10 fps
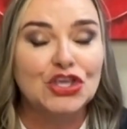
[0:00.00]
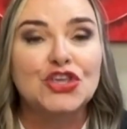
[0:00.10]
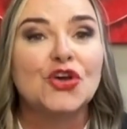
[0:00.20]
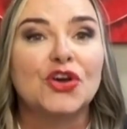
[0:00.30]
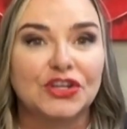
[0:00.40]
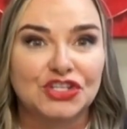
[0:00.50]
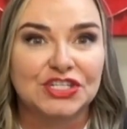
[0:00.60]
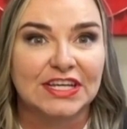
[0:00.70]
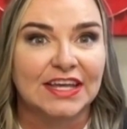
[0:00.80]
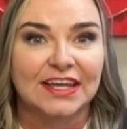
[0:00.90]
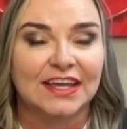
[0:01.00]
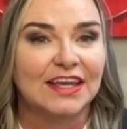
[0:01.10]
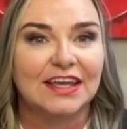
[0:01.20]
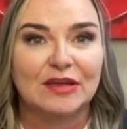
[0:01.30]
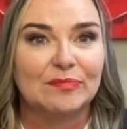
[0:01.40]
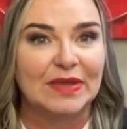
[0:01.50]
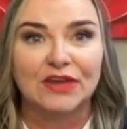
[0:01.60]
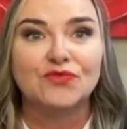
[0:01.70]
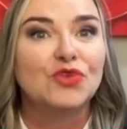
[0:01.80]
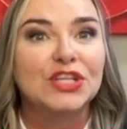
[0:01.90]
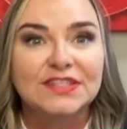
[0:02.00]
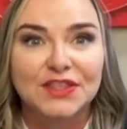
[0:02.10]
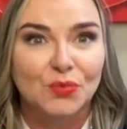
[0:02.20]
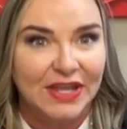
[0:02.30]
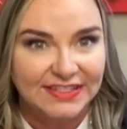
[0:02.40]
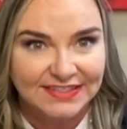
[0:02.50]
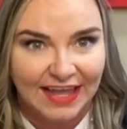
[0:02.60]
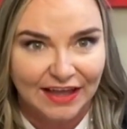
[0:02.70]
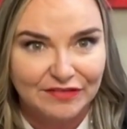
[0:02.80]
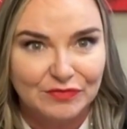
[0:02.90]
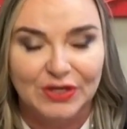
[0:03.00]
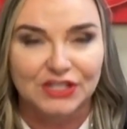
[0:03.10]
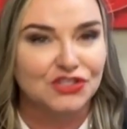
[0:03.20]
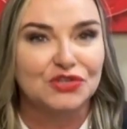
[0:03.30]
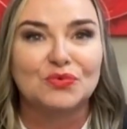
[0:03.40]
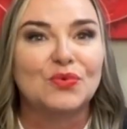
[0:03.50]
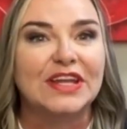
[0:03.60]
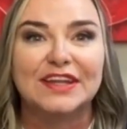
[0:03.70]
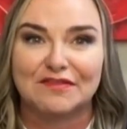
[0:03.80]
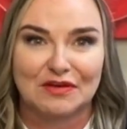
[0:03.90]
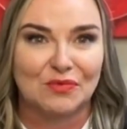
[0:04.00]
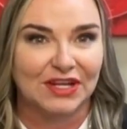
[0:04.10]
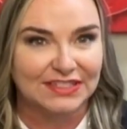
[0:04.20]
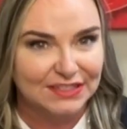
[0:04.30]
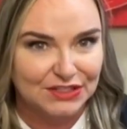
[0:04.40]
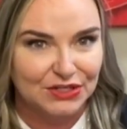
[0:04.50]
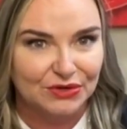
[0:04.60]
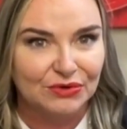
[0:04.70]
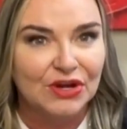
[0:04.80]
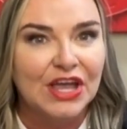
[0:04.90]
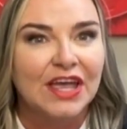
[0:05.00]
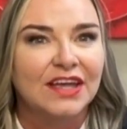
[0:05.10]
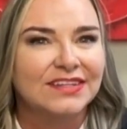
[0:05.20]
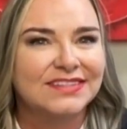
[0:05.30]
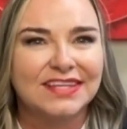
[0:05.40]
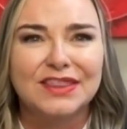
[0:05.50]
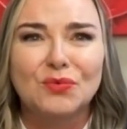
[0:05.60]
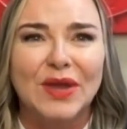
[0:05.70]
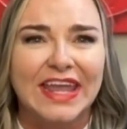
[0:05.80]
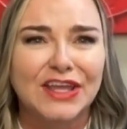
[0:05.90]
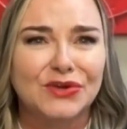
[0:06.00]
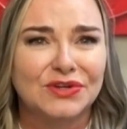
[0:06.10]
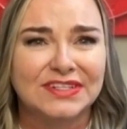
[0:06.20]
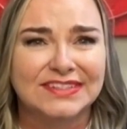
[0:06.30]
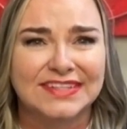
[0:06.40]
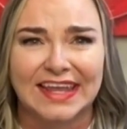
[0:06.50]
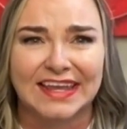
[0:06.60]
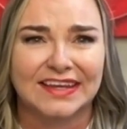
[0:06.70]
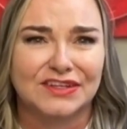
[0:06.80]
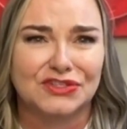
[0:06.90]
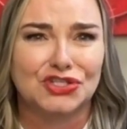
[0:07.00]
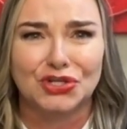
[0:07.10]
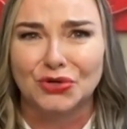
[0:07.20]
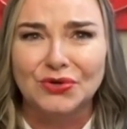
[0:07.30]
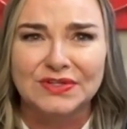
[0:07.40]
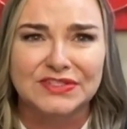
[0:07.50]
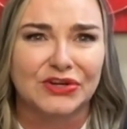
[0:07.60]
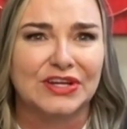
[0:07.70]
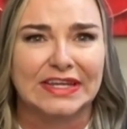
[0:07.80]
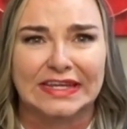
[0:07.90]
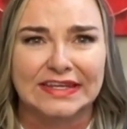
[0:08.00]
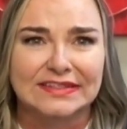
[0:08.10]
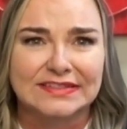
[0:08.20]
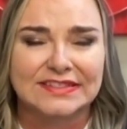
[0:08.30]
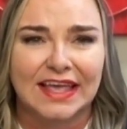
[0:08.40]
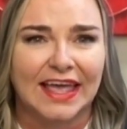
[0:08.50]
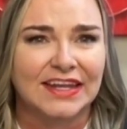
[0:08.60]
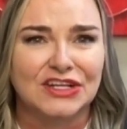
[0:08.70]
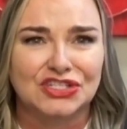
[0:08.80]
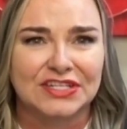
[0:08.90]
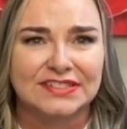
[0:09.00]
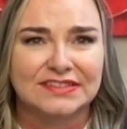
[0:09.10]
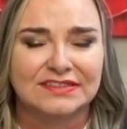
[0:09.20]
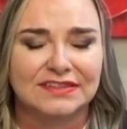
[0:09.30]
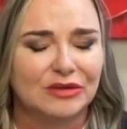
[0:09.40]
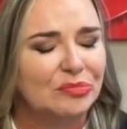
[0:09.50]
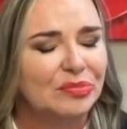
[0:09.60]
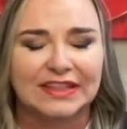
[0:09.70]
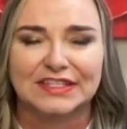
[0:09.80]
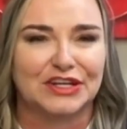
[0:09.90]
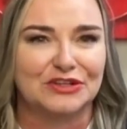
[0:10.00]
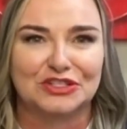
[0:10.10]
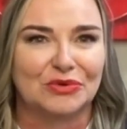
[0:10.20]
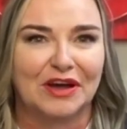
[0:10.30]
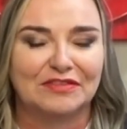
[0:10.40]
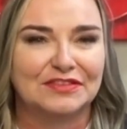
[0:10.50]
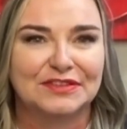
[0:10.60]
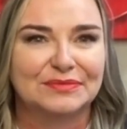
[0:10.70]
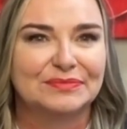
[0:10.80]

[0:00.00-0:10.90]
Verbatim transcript: huge to being rude to the wait staff, which mm-hmm. we never want to do, to the way your date chews or eats, and it just completely turns you off.